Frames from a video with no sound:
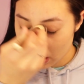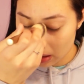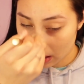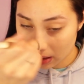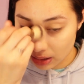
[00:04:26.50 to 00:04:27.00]

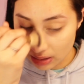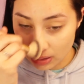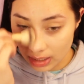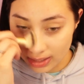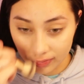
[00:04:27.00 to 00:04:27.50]
Like,
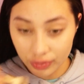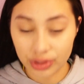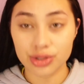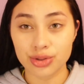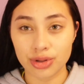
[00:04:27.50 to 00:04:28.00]
for
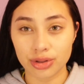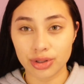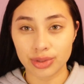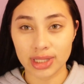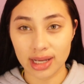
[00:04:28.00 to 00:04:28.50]
those who don't
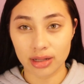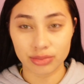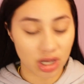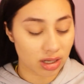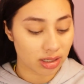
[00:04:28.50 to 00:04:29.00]
know what the heck I'm
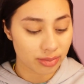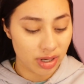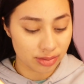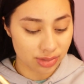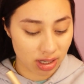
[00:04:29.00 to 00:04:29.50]
talking
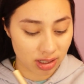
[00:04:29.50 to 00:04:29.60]
about,